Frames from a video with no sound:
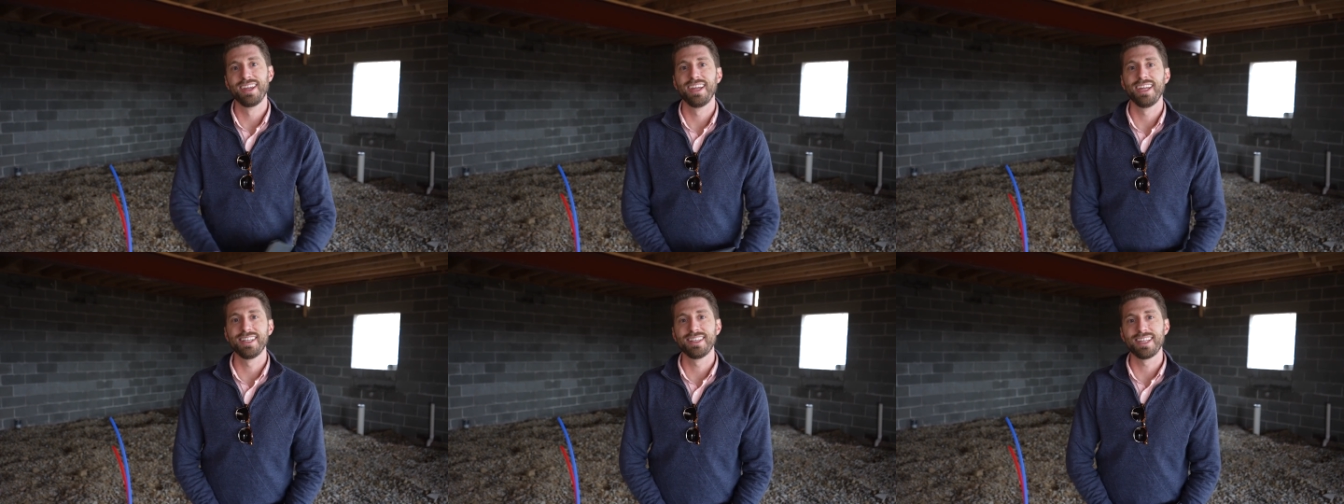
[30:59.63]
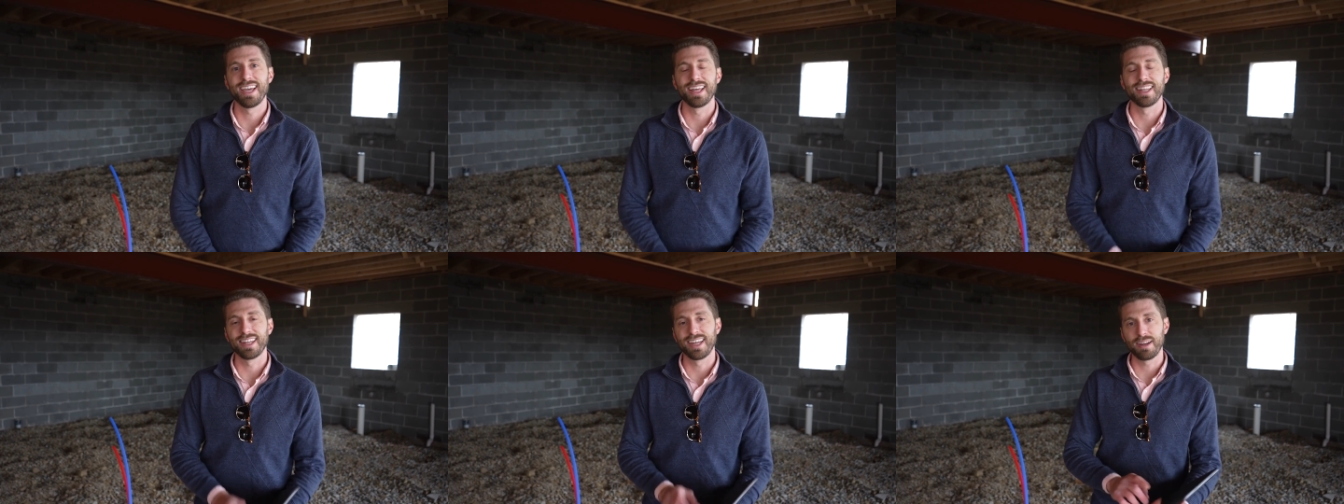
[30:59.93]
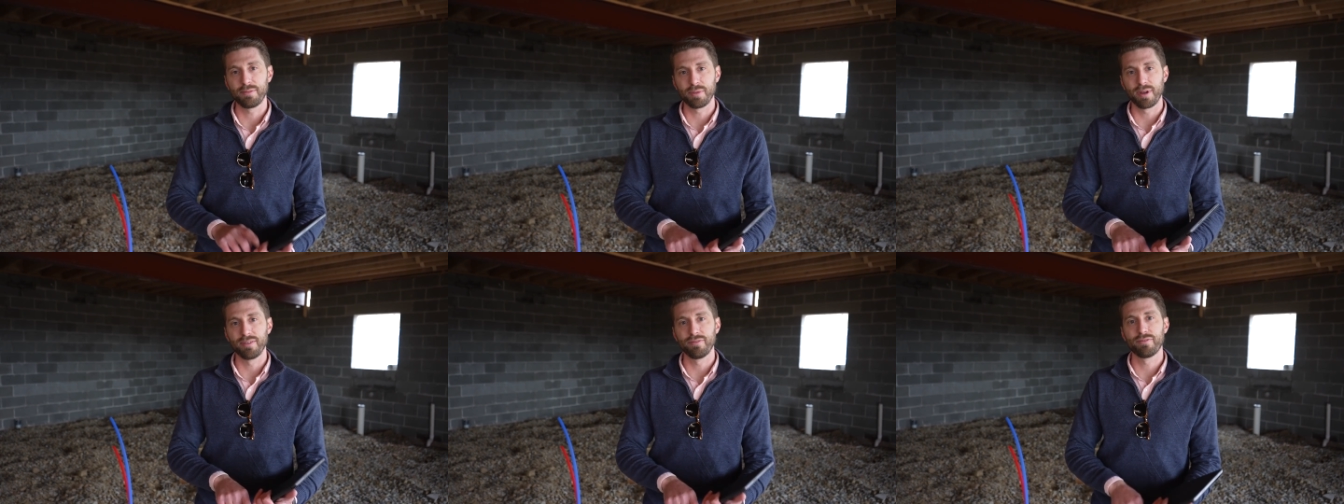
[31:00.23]
Hit that
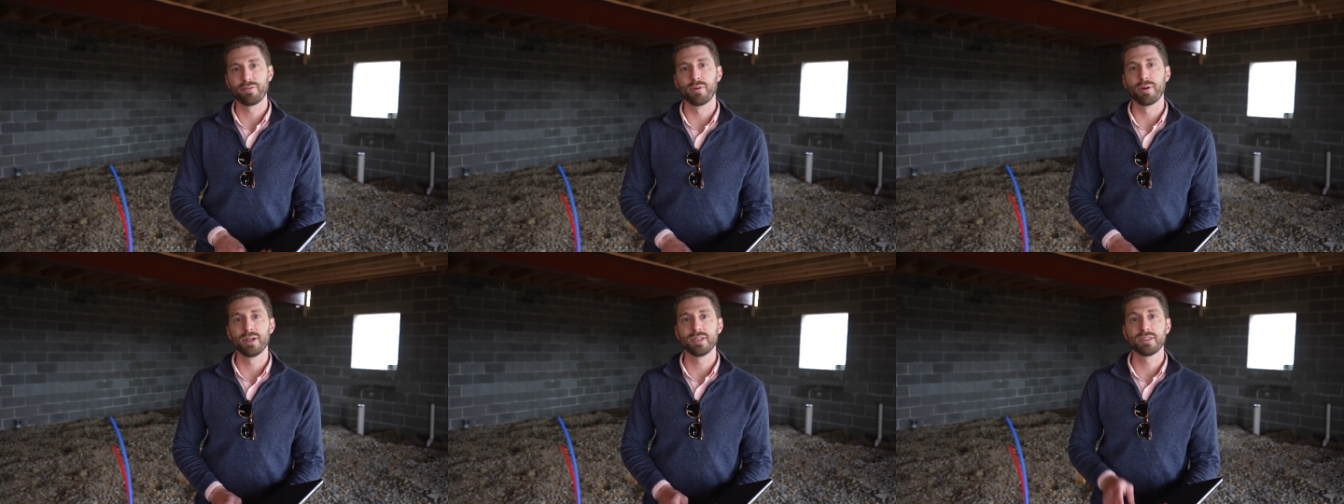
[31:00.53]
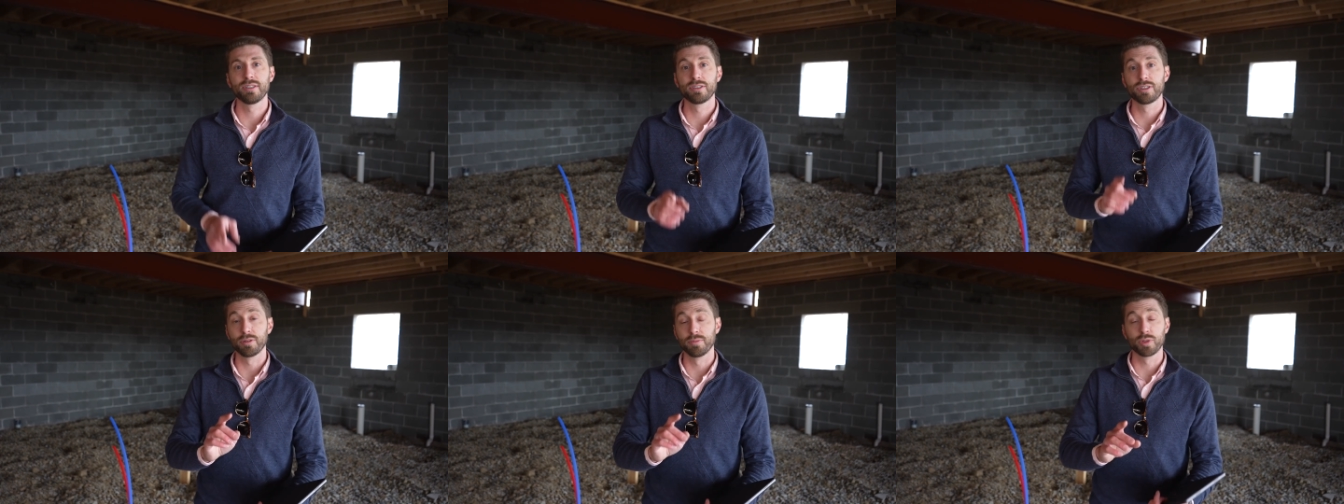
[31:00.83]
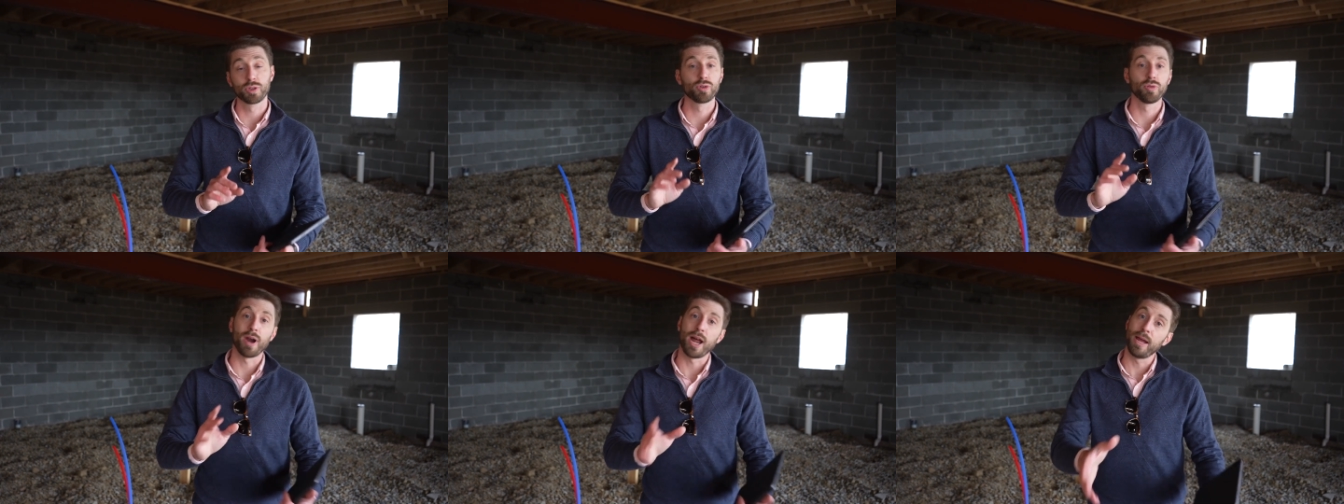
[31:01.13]
like button for us.
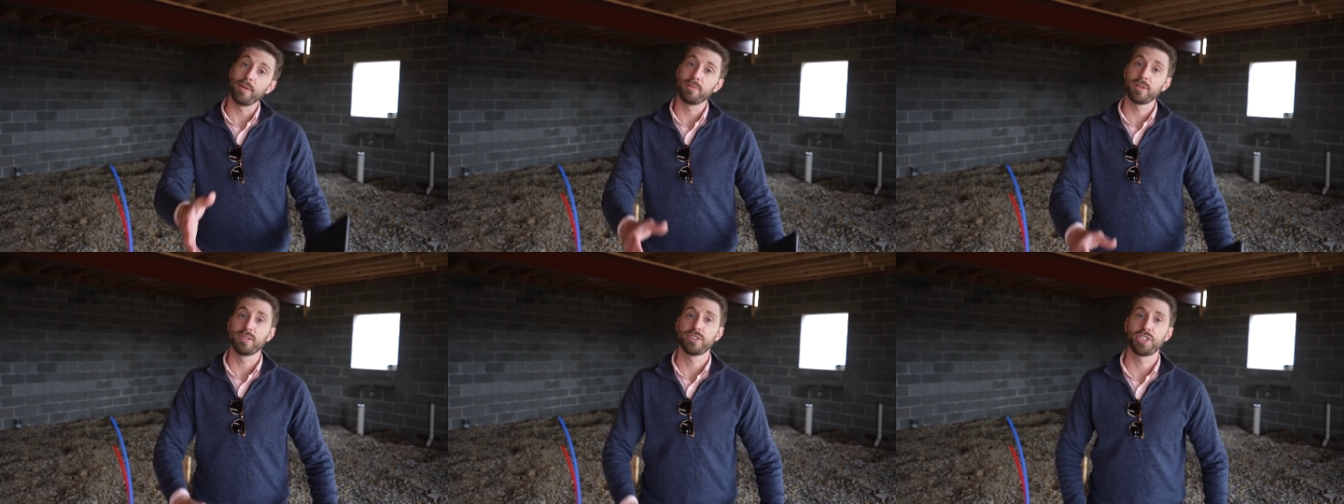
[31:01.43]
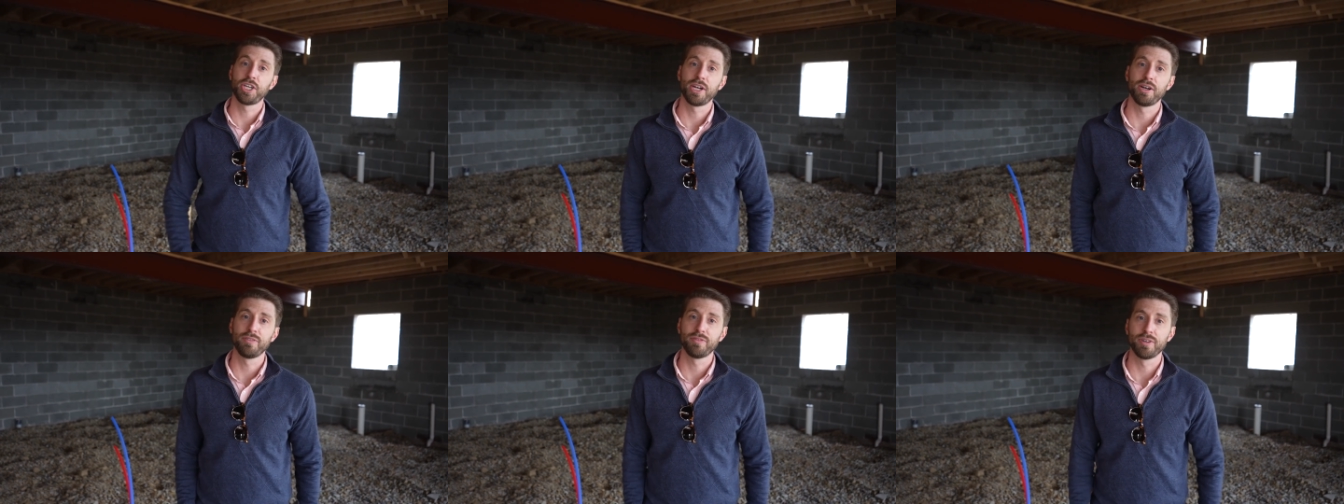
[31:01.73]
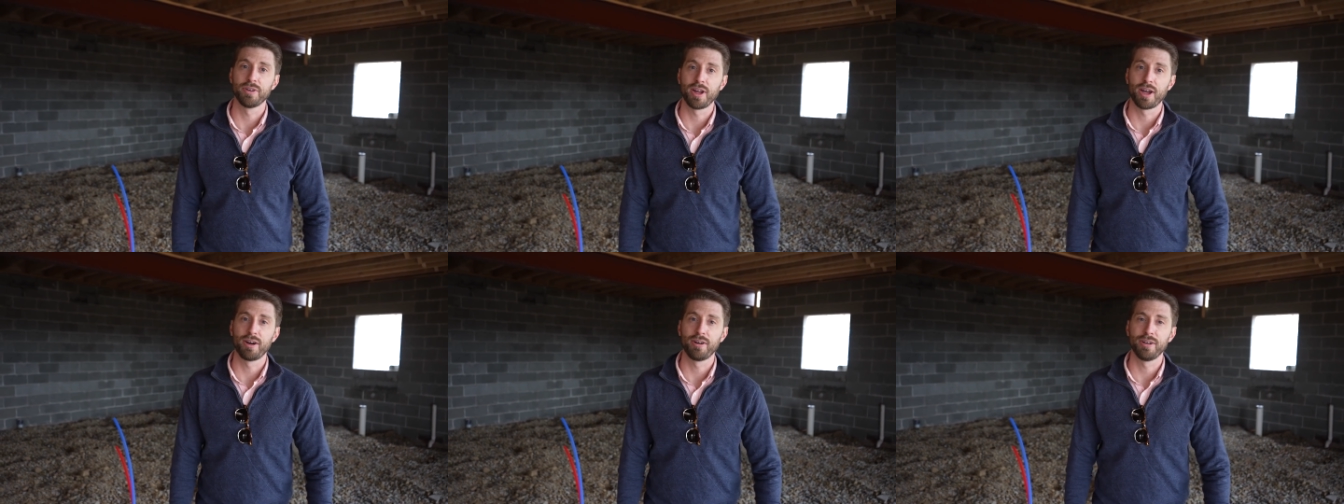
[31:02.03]
Subscribe to the channel if
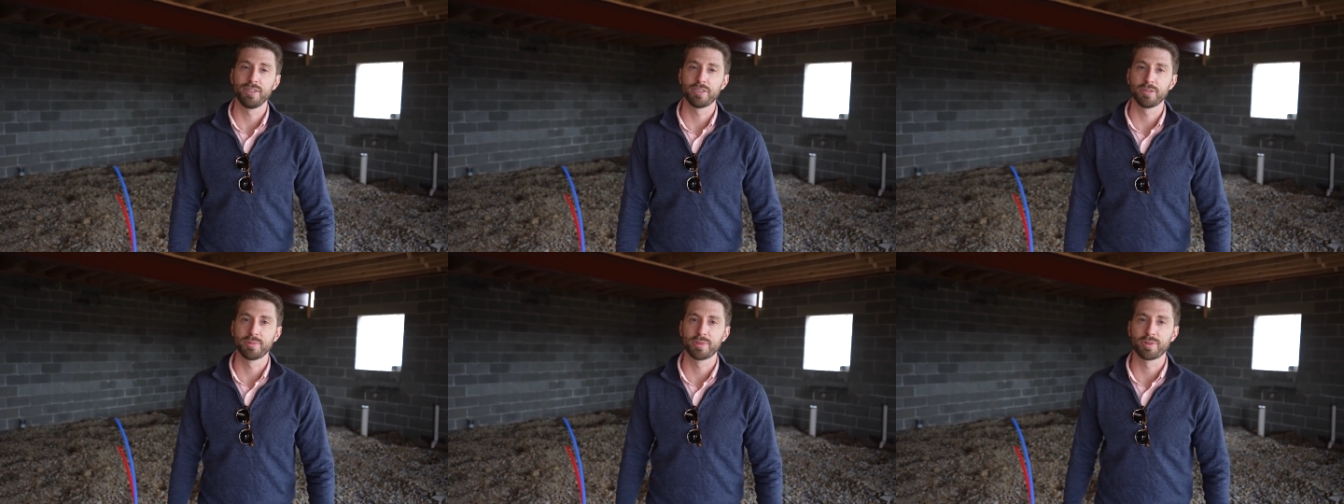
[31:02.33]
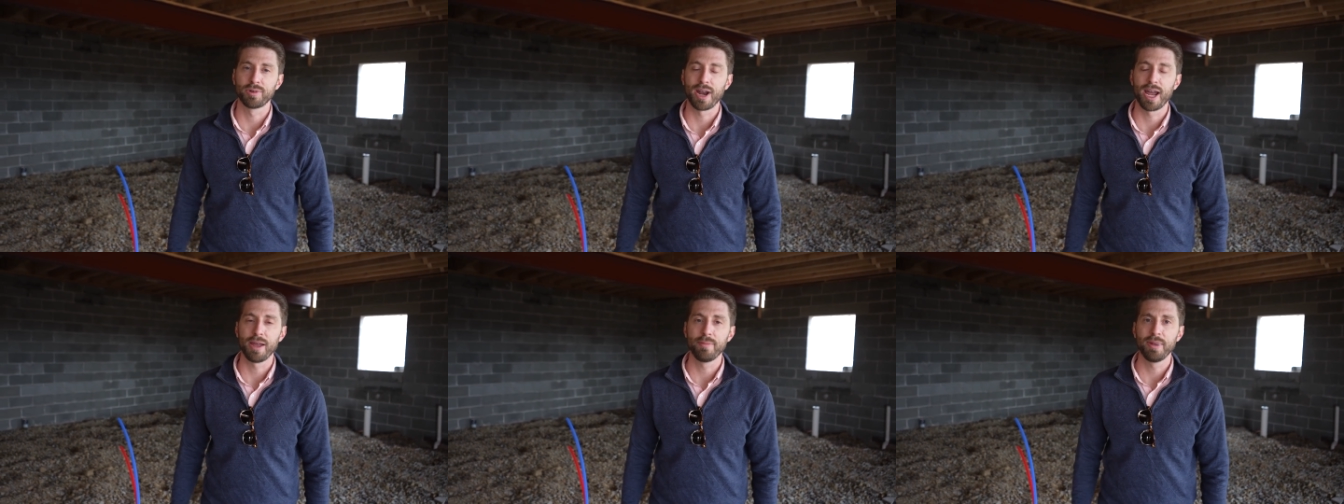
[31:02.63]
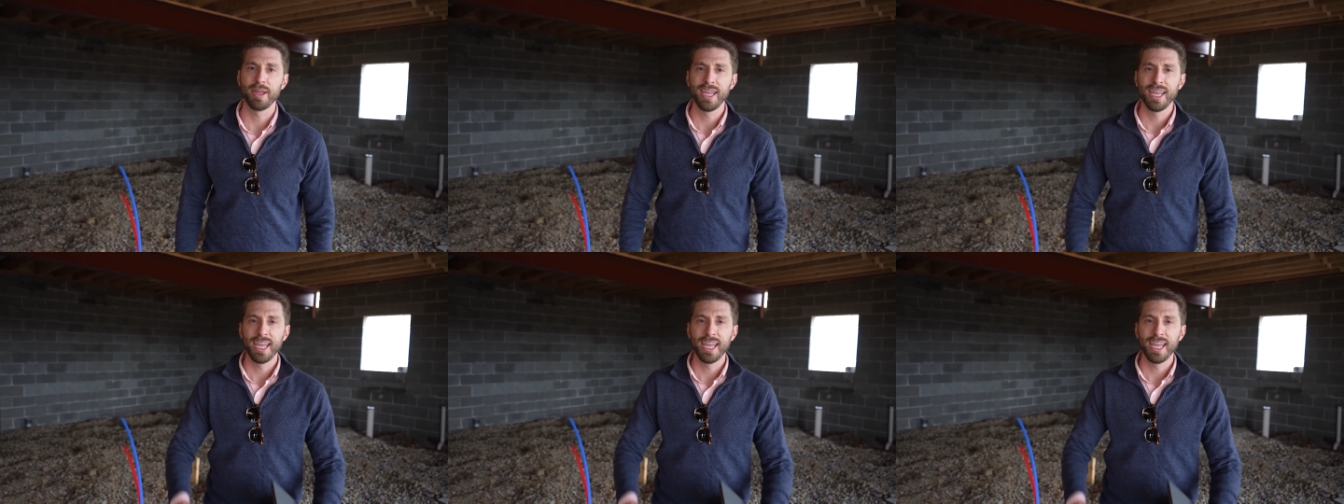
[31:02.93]
you're not already subscribed.